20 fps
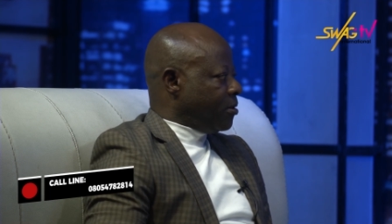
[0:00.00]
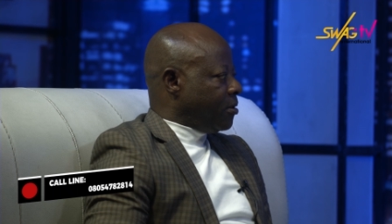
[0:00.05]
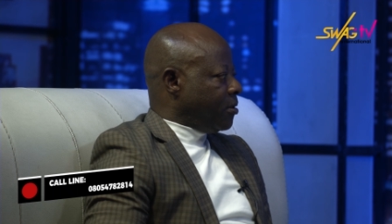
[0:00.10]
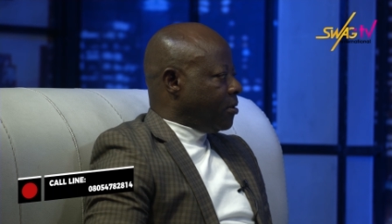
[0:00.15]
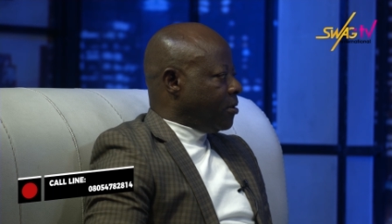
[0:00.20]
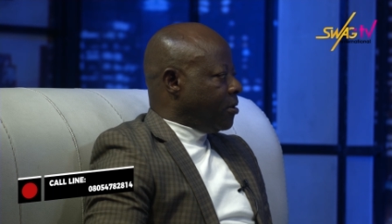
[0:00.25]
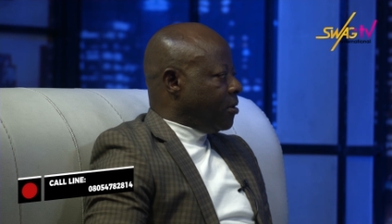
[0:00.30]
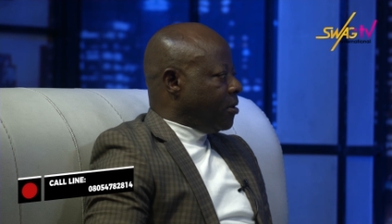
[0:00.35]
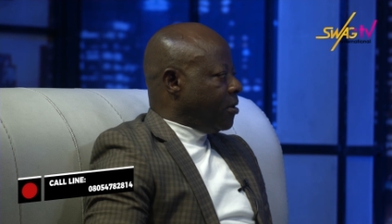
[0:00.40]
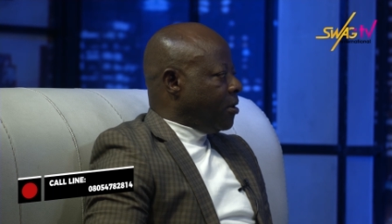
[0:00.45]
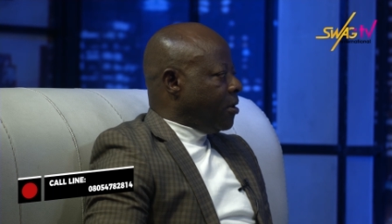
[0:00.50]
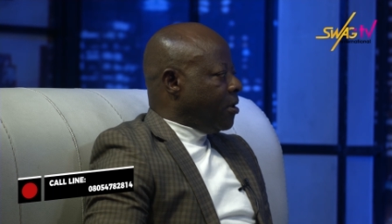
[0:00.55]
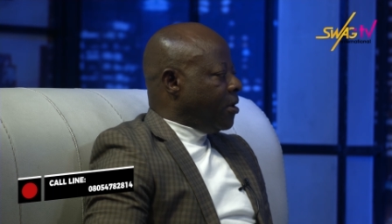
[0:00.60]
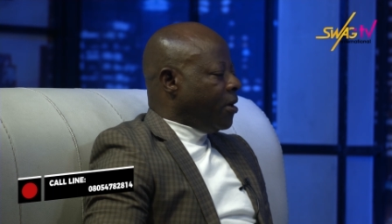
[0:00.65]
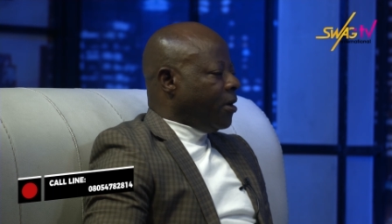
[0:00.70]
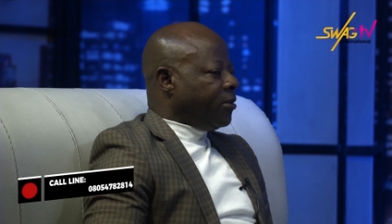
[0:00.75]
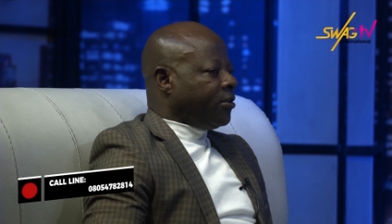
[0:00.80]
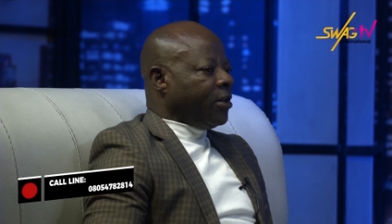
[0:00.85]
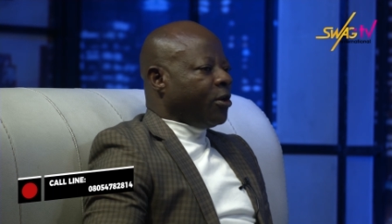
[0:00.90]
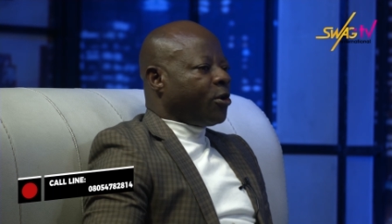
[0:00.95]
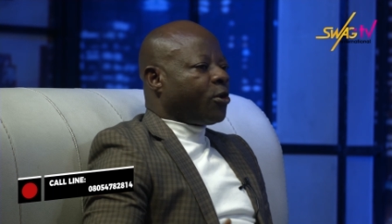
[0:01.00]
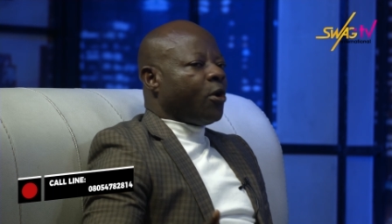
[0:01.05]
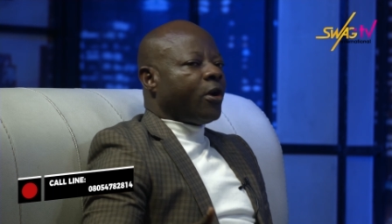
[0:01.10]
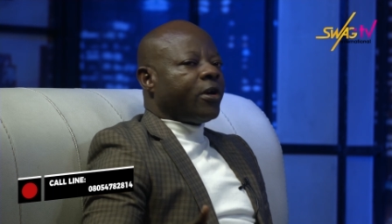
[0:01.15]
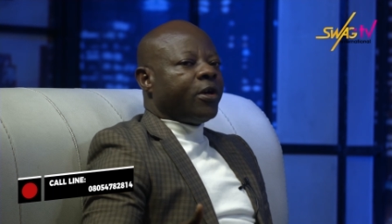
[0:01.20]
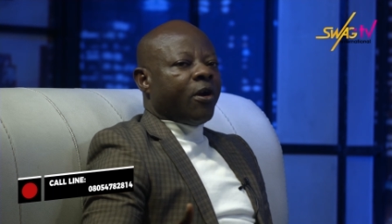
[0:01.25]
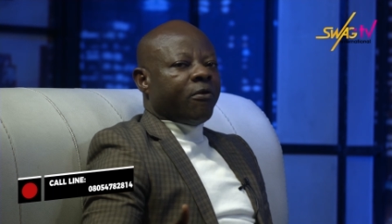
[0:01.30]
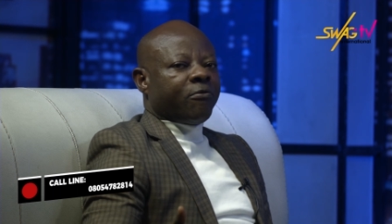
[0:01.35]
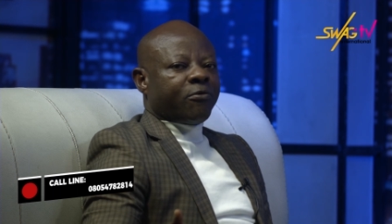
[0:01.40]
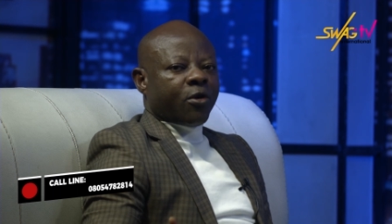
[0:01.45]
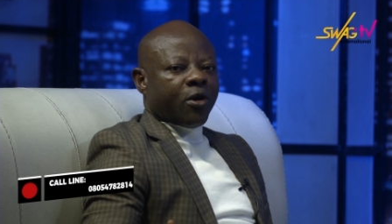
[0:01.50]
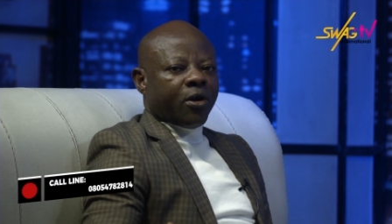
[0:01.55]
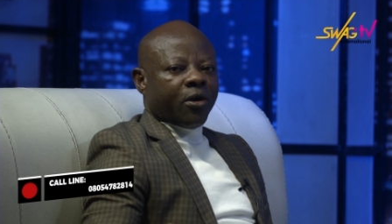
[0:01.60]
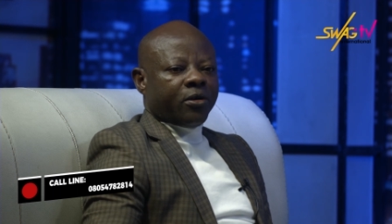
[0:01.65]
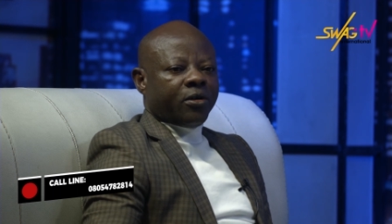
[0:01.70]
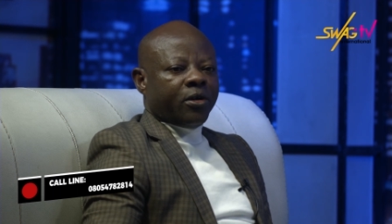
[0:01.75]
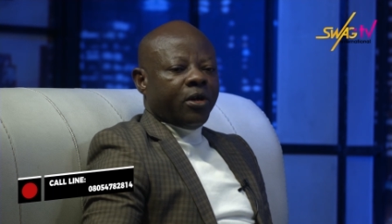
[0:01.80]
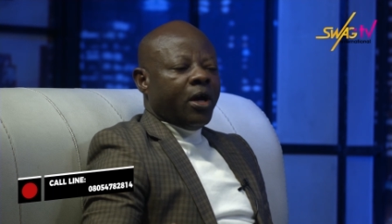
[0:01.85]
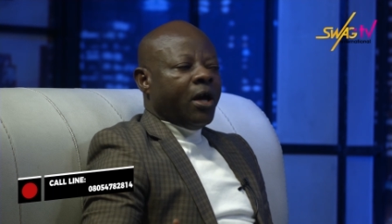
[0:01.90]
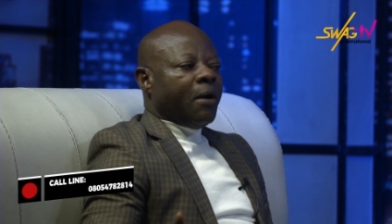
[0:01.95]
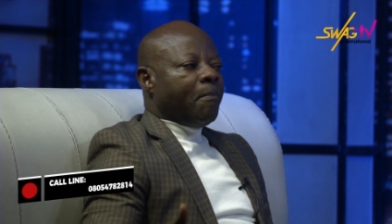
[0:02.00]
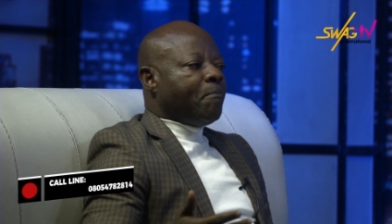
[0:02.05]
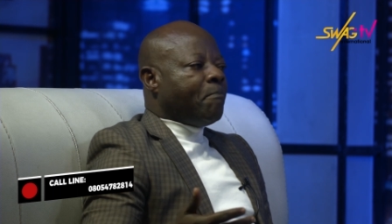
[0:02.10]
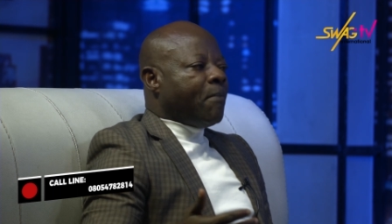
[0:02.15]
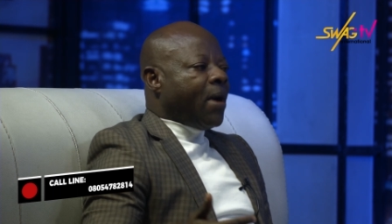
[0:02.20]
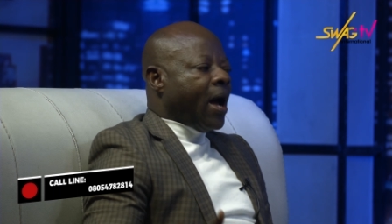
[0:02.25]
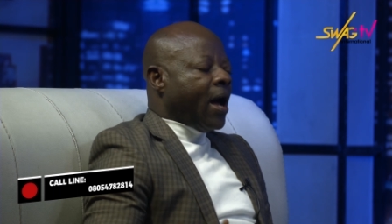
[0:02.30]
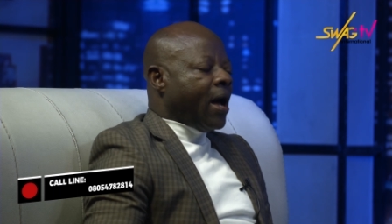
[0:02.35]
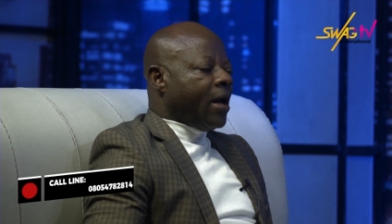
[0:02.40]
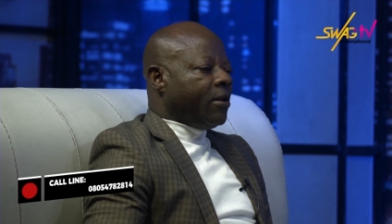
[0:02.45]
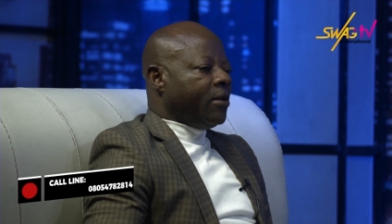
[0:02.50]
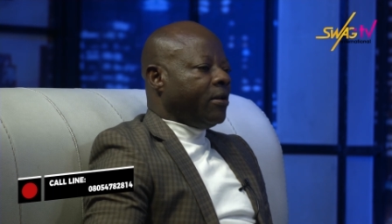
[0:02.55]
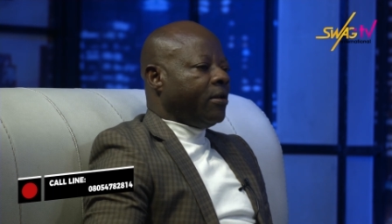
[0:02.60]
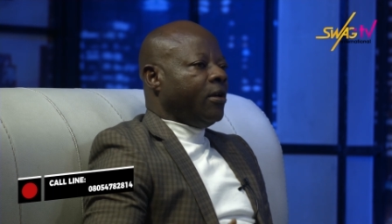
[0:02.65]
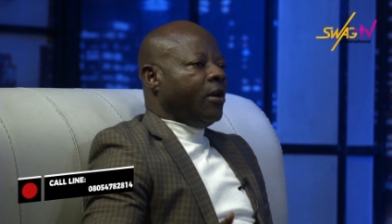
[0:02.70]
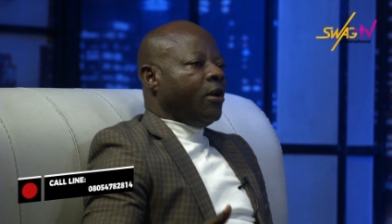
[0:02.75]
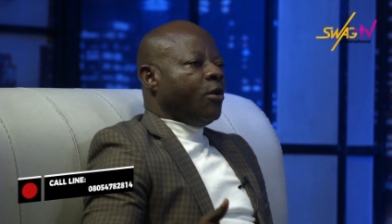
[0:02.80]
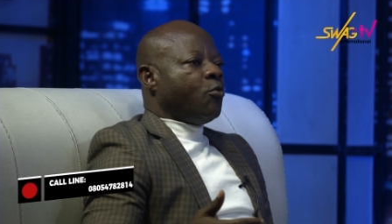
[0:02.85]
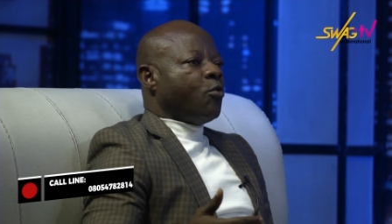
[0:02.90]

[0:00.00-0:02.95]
Okay. Is it the glory of God? Man